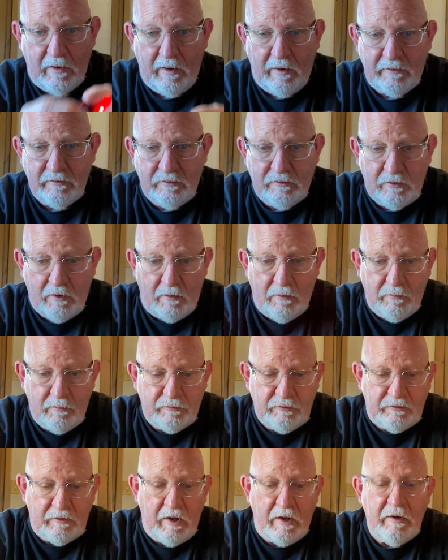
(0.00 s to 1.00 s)
I so
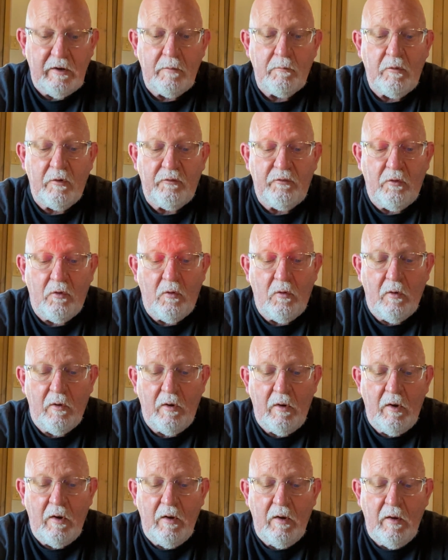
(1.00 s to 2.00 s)
stated before.
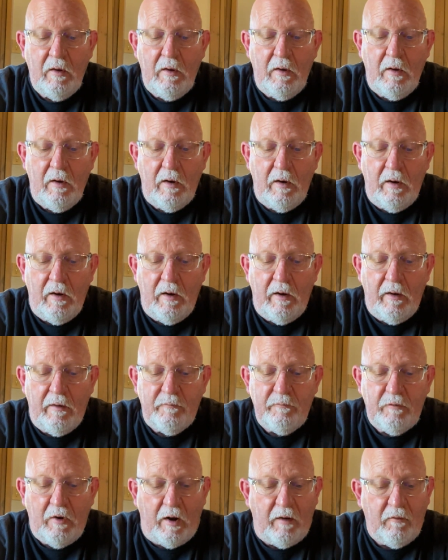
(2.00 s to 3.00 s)

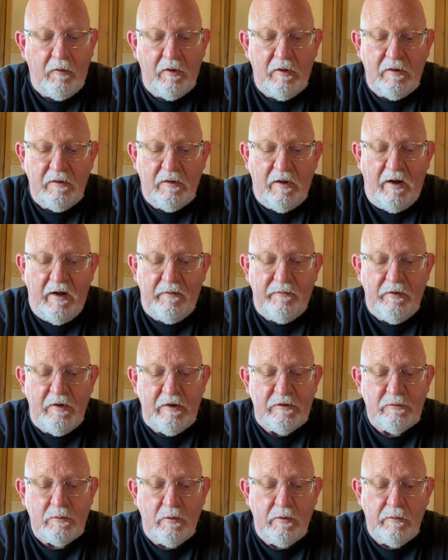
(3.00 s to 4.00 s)
I really love
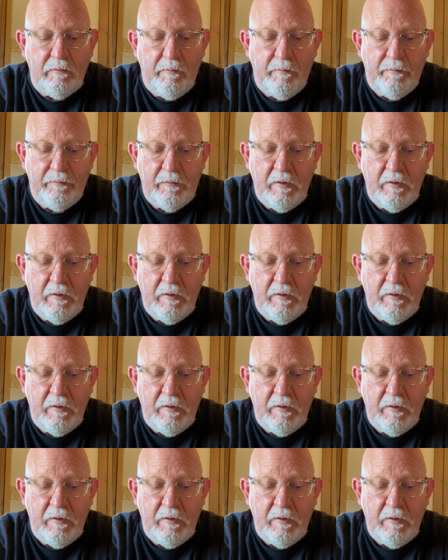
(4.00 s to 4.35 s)
this one.